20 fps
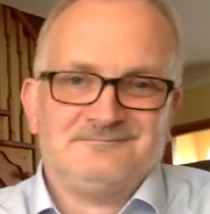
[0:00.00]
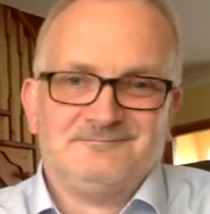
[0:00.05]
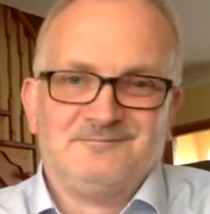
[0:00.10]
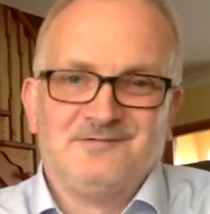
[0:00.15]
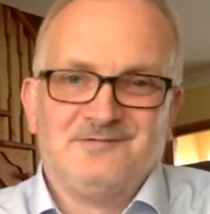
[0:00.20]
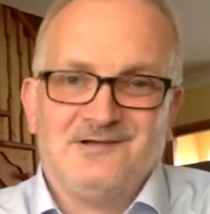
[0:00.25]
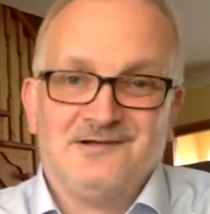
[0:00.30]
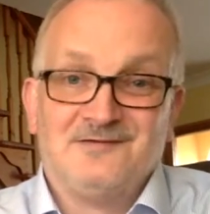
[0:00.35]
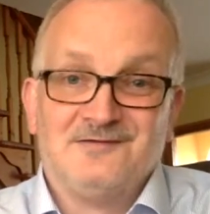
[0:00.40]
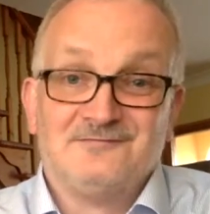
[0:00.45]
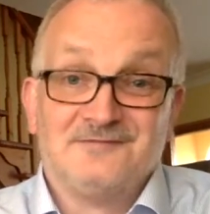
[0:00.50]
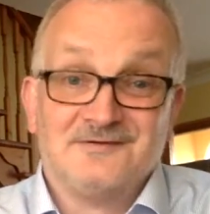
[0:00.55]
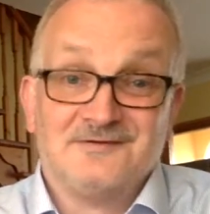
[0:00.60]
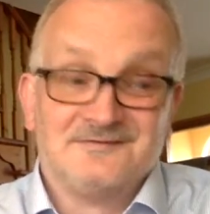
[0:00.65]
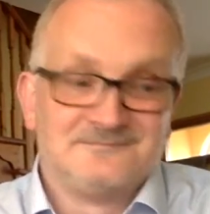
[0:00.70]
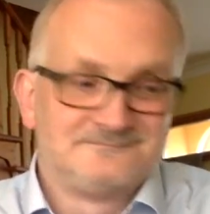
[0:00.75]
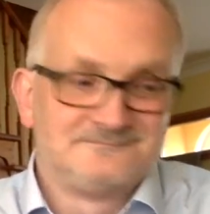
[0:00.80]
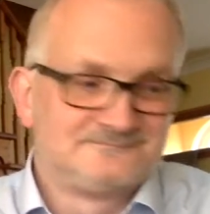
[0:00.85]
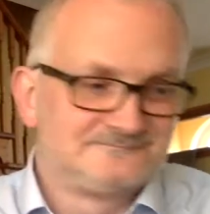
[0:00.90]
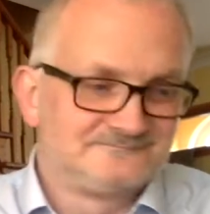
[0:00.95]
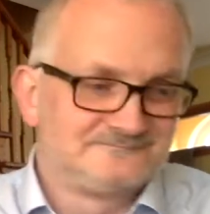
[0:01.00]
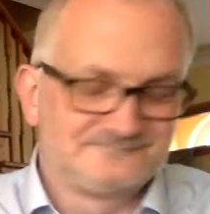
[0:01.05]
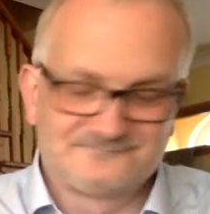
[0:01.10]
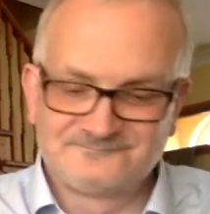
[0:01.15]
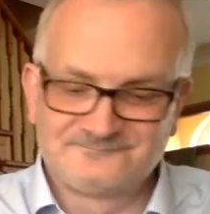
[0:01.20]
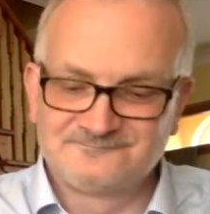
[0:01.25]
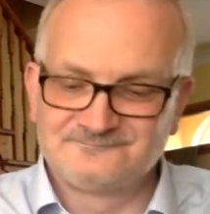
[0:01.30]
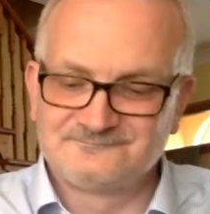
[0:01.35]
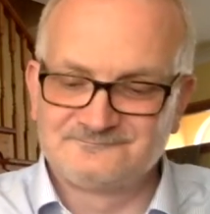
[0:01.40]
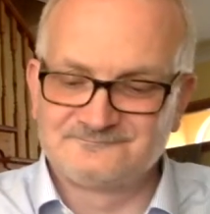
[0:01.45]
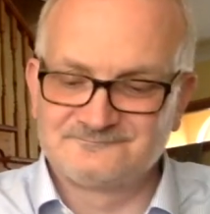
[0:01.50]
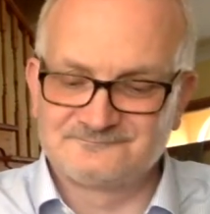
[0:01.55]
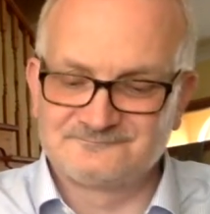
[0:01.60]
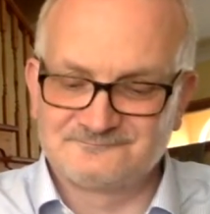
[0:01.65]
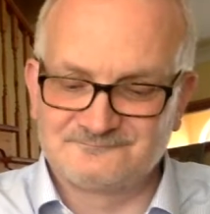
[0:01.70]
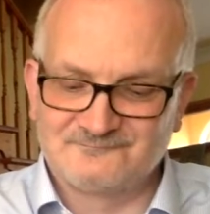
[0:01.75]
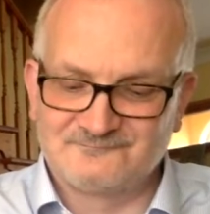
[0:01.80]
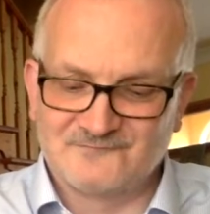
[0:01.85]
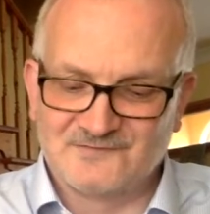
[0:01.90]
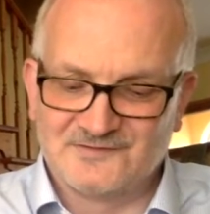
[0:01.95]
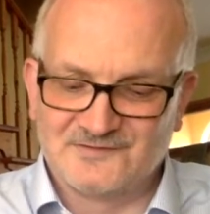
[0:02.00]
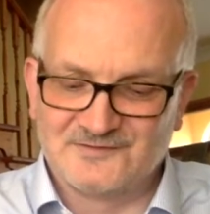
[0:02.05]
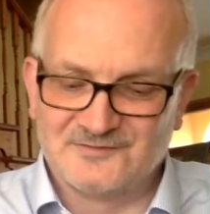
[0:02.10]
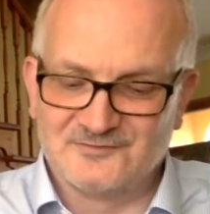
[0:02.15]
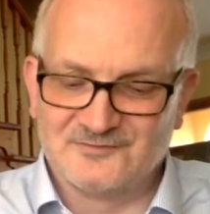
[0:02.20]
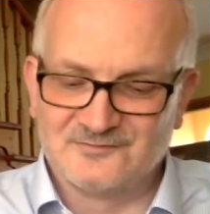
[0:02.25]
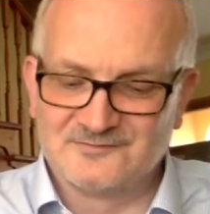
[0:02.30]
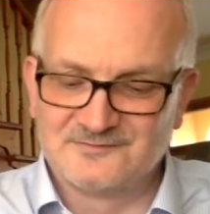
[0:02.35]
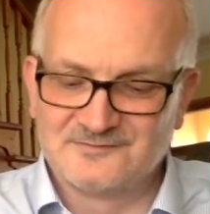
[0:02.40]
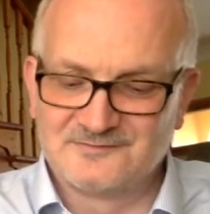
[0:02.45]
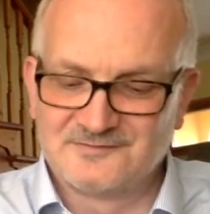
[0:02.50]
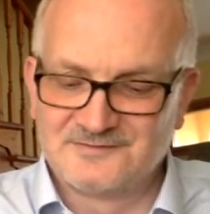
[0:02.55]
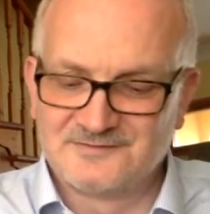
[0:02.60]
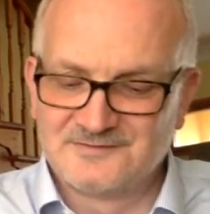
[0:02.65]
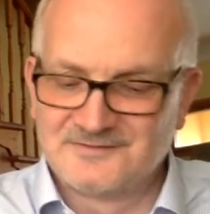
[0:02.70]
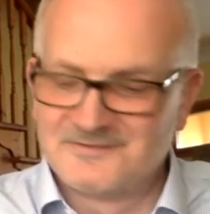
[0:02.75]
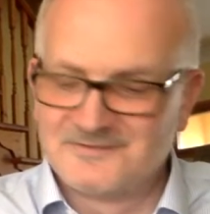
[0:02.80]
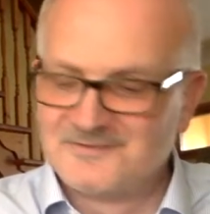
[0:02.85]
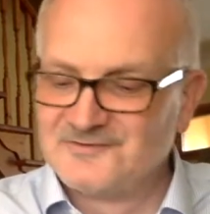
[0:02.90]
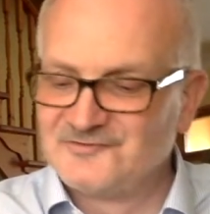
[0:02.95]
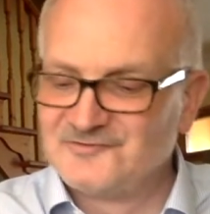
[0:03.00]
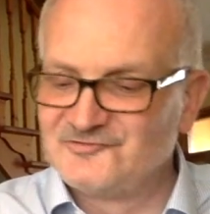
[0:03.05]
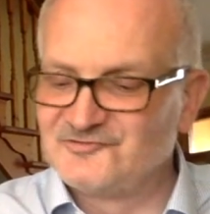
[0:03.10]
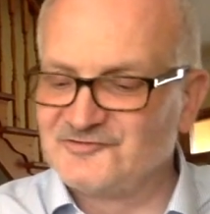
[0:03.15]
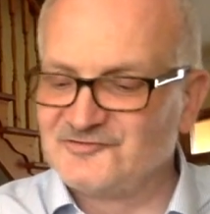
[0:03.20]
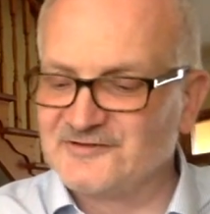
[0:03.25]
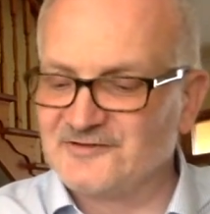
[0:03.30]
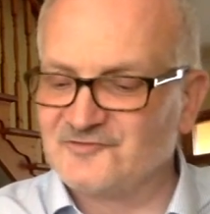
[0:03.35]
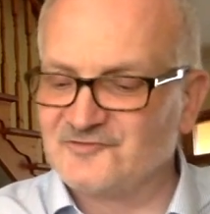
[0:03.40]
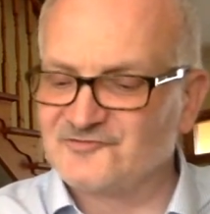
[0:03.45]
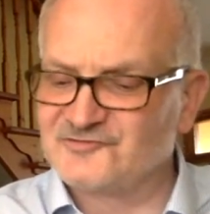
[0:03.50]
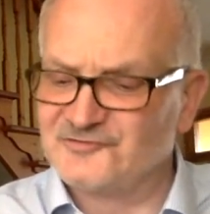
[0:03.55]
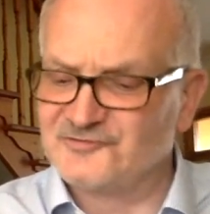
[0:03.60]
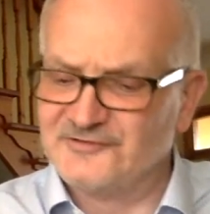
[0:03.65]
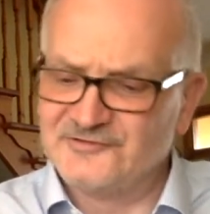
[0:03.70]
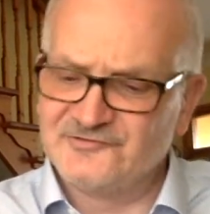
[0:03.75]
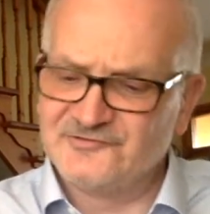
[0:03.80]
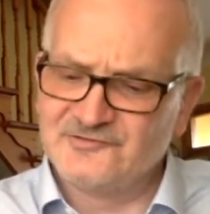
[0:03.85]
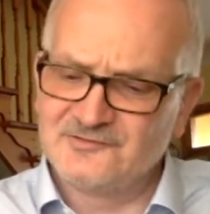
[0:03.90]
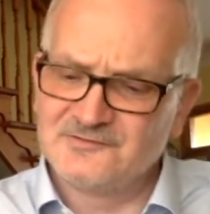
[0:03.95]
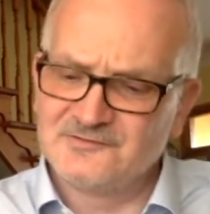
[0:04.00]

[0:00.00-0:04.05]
I love it. There you go. Trick or Treat.